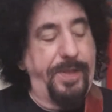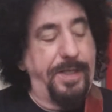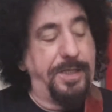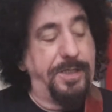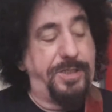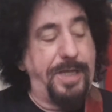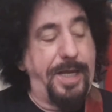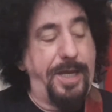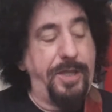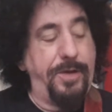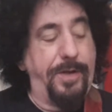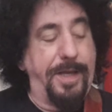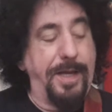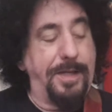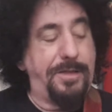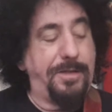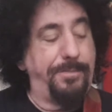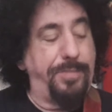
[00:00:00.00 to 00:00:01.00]
is that you
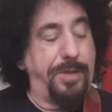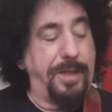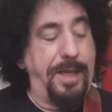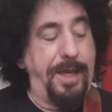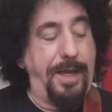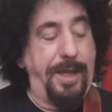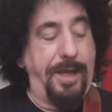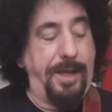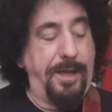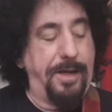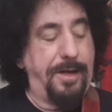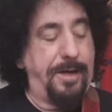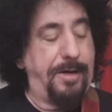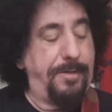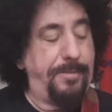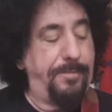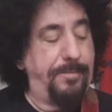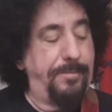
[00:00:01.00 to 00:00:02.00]
get to play,
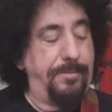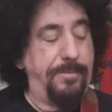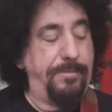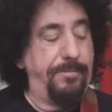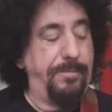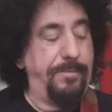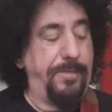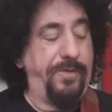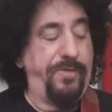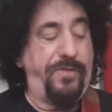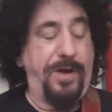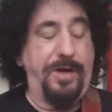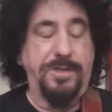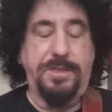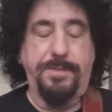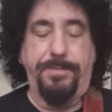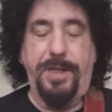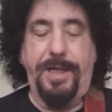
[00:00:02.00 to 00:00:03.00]
if I
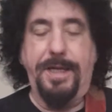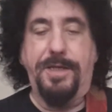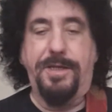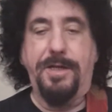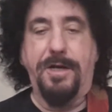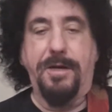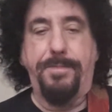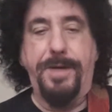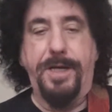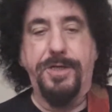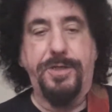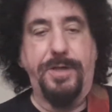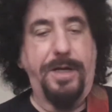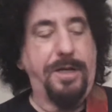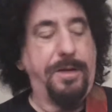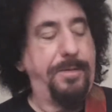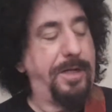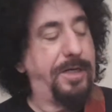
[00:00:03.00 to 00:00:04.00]
was to play a D arpeggio,
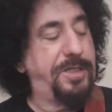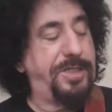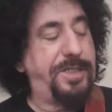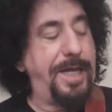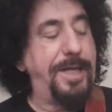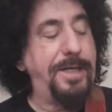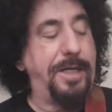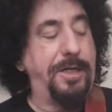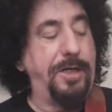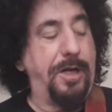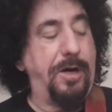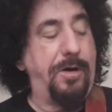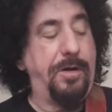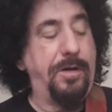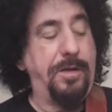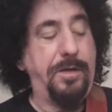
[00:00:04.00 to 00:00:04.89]
I could extend it and go.